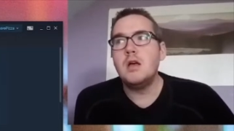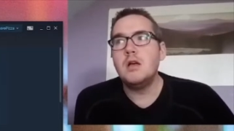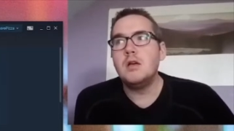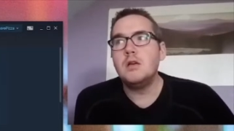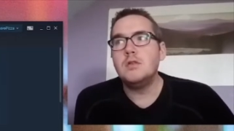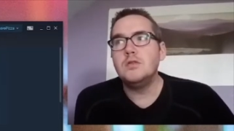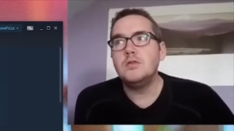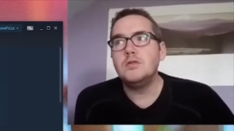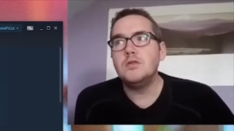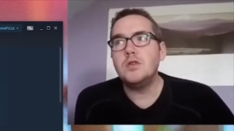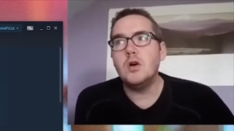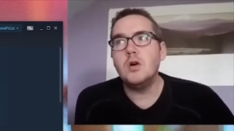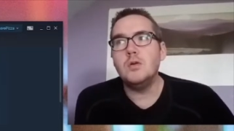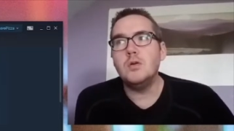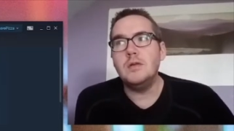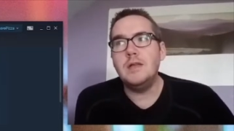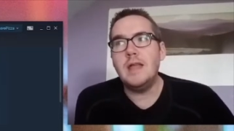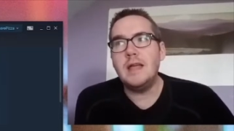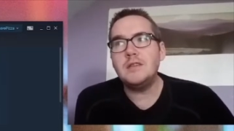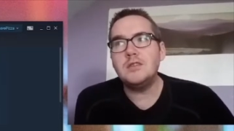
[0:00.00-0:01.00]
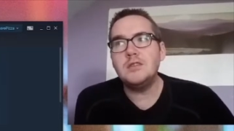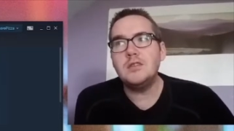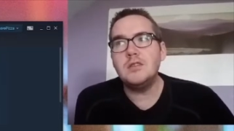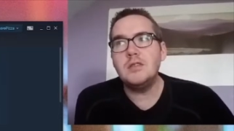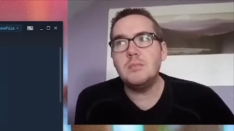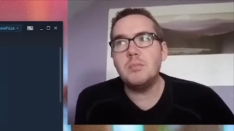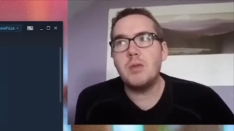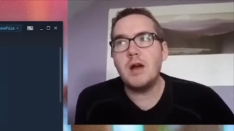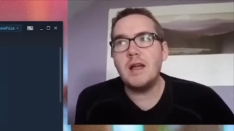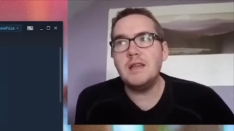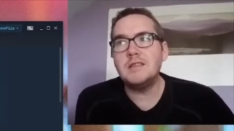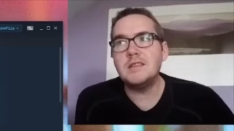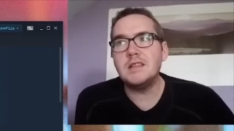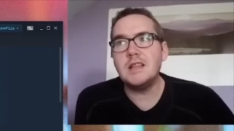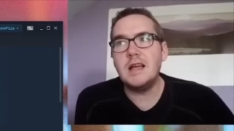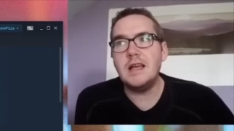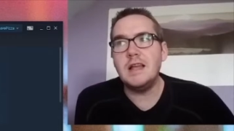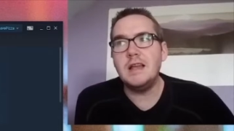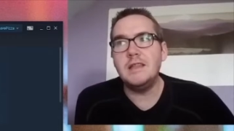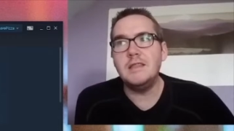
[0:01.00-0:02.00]
So next to the price
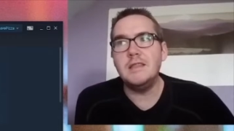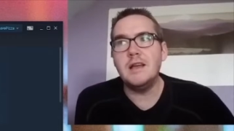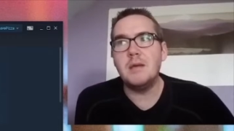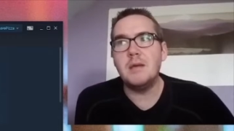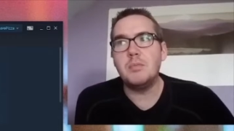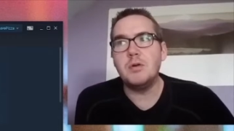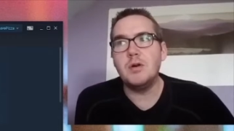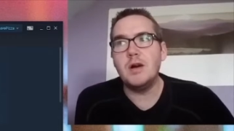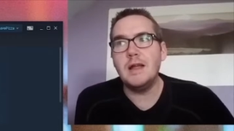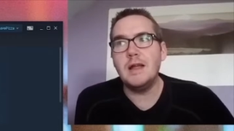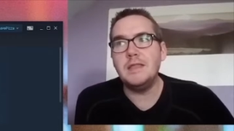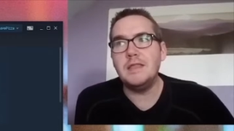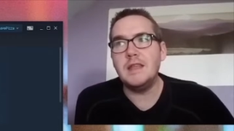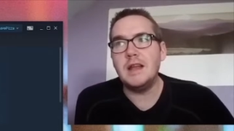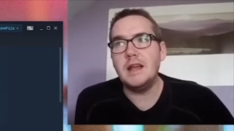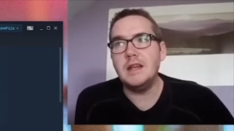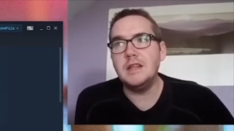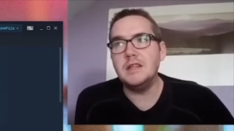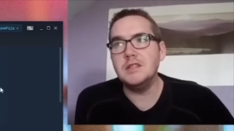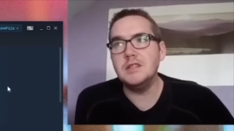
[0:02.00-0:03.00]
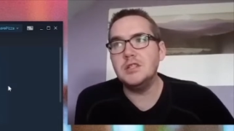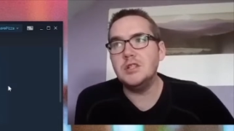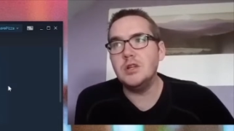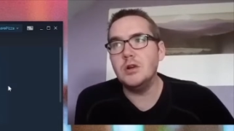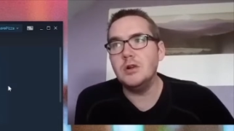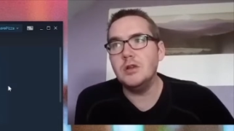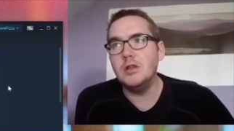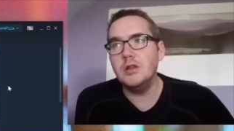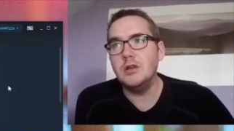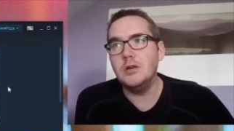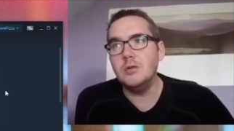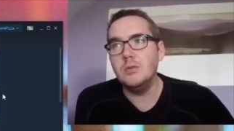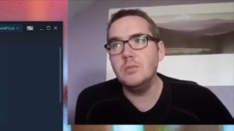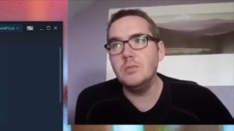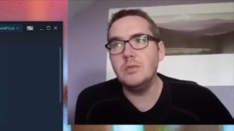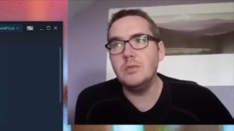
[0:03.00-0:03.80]
slide in the upper right that I just showed you,